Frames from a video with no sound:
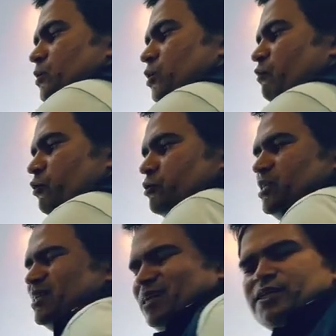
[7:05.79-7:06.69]
So if you
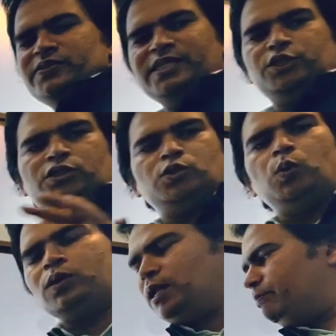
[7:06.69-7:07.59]
see the intersection is
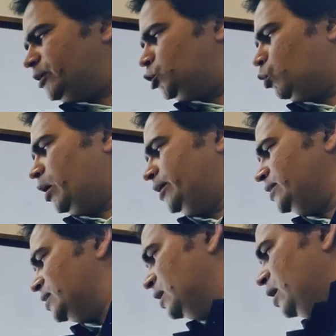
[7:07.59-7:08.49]
overlapping twice,